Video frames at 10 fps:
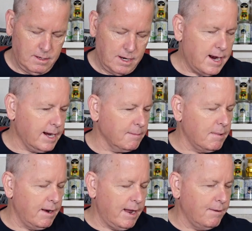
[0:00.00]
All right,
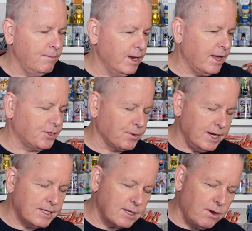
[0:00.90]
come on now. We got
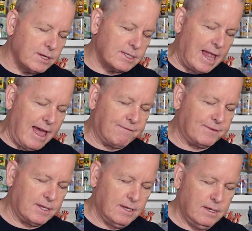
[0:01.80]
3 sodas
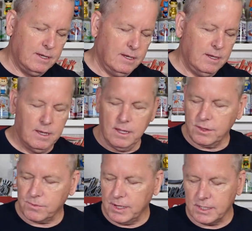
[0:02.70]
left.
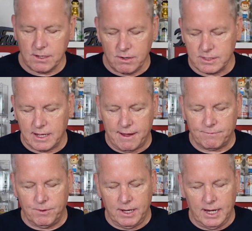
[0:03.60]
3 sodas
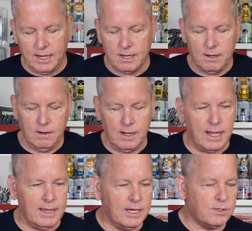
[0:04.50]
left. We need
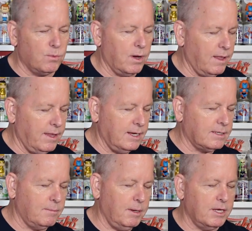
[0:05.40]
at least one of
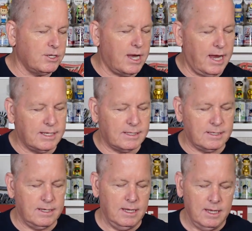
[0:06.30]
these to be a
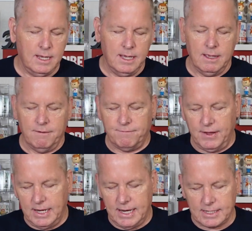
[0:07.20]
chase.
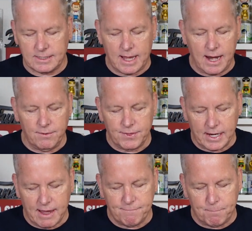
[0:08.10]
Phoenix, I don't
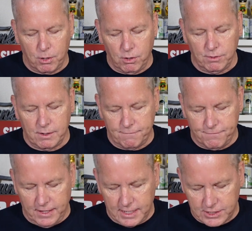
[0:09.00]
think I've pulled a
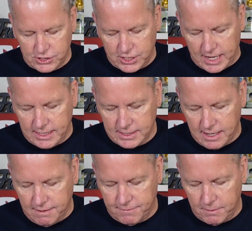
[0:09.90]
Phoenix chase
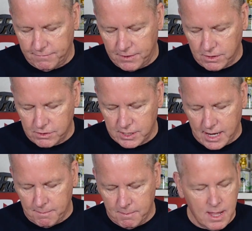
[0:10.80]
yet from the Funko
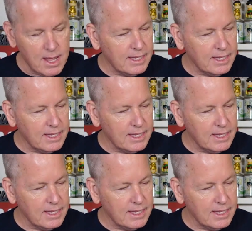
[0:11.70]
Shop.